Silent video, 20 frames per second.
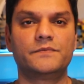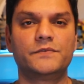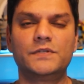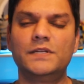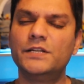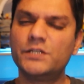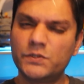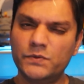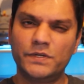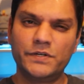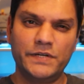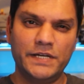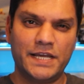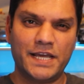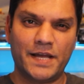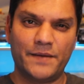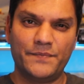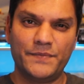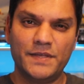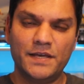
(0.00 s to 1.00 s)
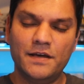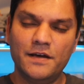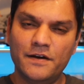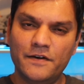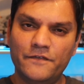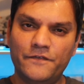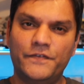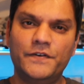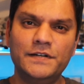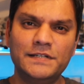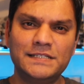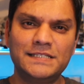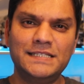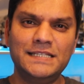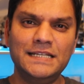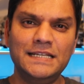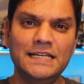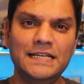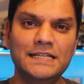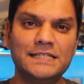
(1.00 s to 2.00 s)
So let's do a recap. First
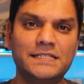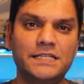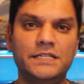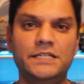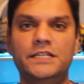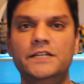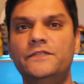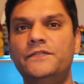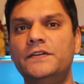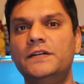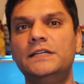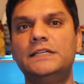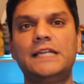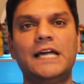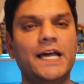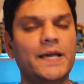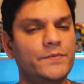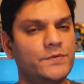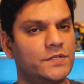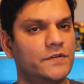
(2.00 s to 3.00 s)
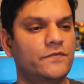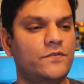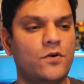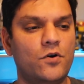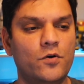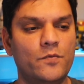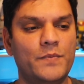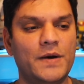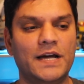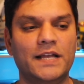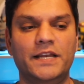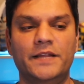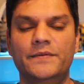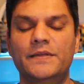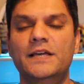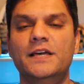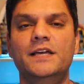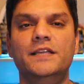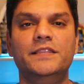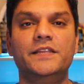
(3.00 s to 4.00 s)
thing is the different types of Copilot.
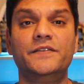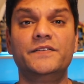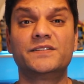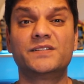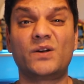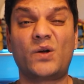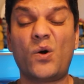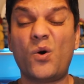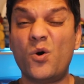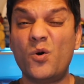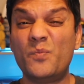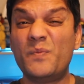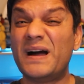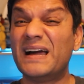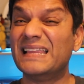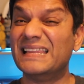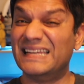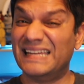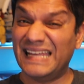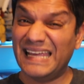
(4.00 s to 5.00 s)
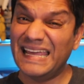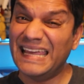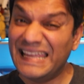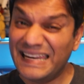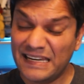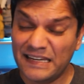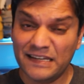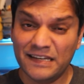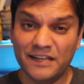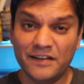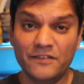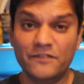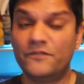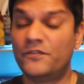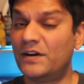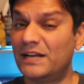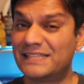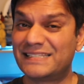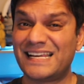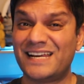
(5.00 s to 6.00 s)
There is the Copilot in,
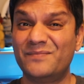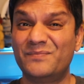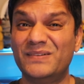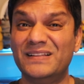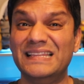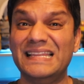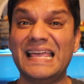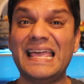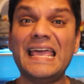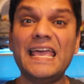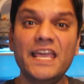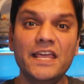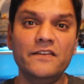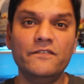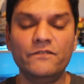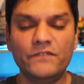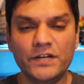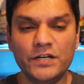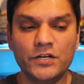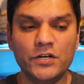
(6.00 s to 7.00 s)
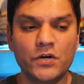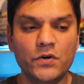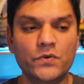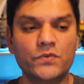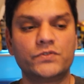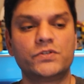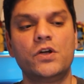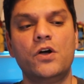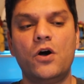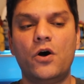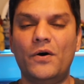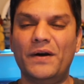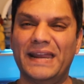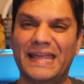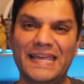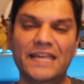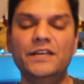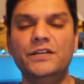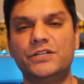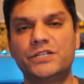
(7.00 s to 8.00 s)
for example, in Windows or
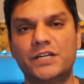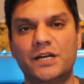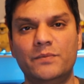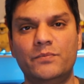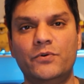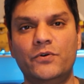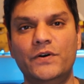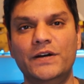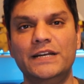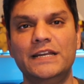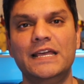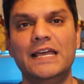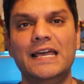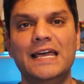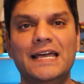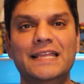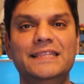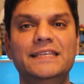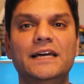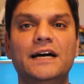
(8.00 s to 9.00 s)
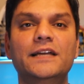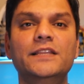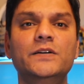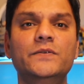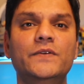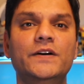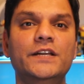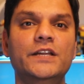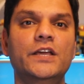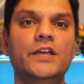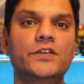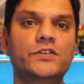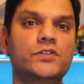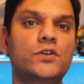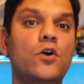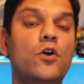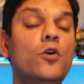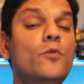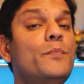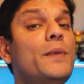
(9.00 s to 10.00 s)
in SharePoint, and the other one is
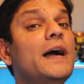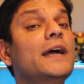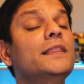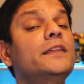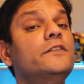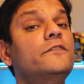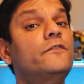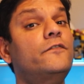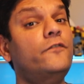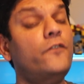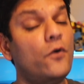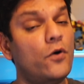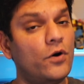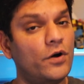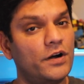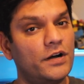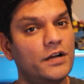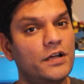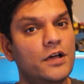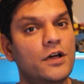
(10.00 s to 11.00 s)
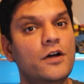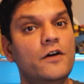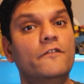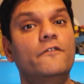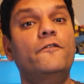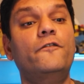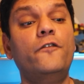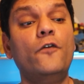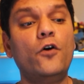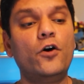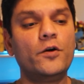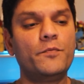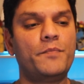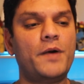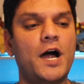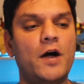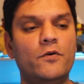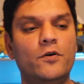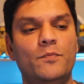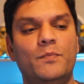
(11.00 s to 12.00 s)
Copilot for, for
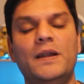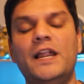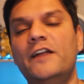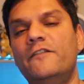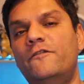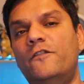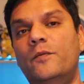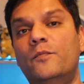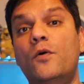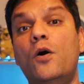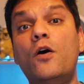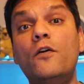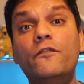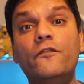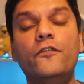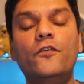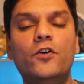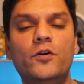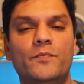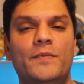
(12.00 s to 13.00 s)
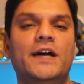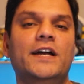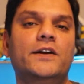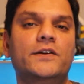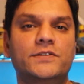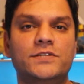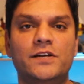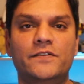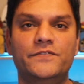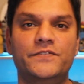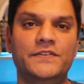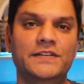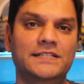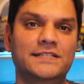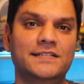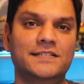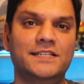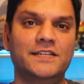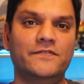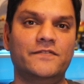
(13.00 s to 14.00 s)
Power Platform or for Microsoft
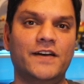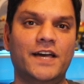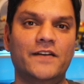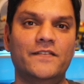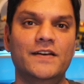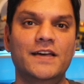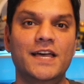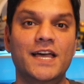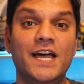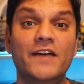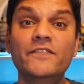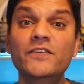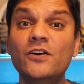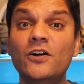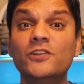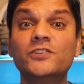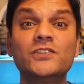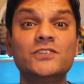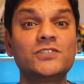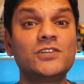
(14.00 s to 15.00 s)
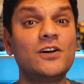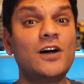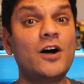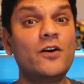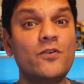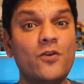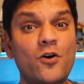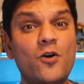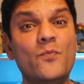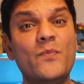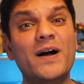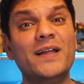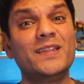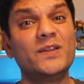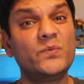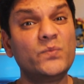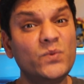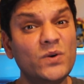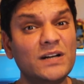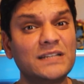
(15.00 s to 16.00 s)
365. And we also saw how
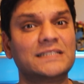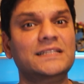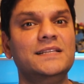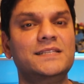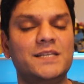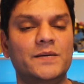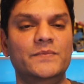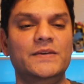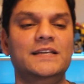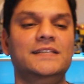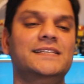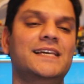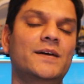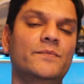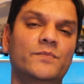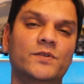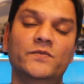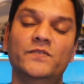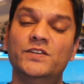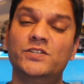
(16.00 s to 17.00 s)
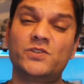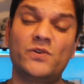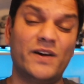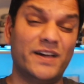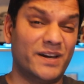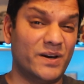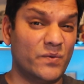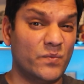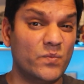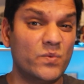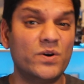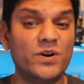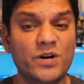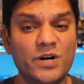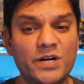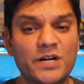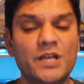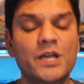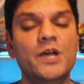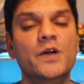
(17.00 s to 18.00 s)
Copilot works in some example. We saw it in
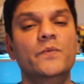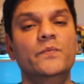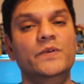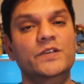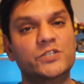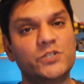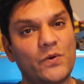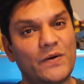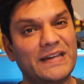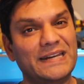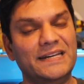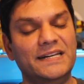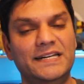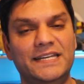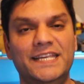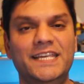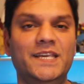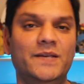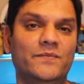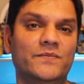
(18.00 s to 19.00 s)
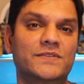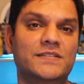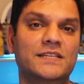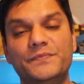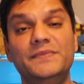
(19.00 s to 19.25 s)
Word, we saw it in Teams.